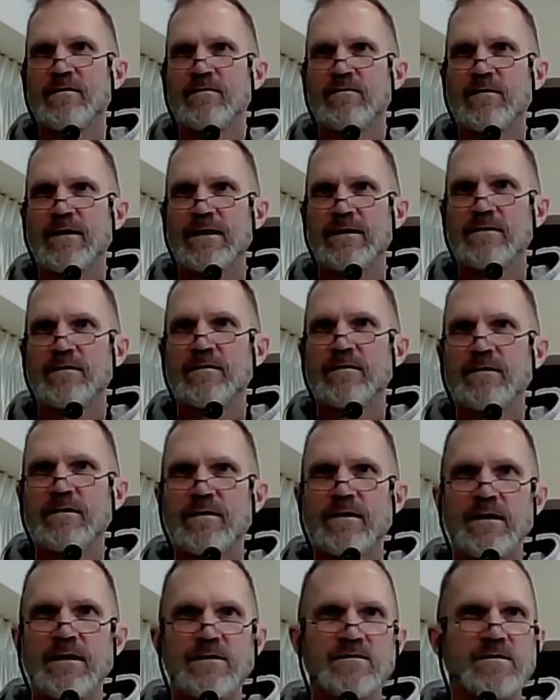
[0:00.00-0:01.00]
right?
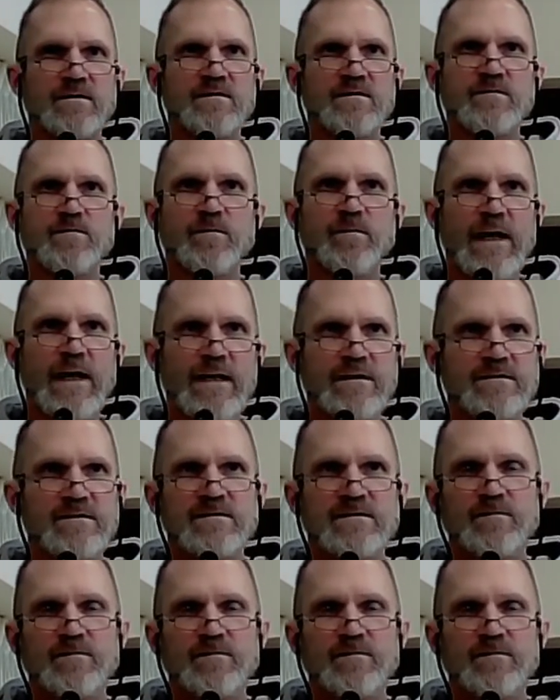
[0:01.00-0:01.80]
It just passes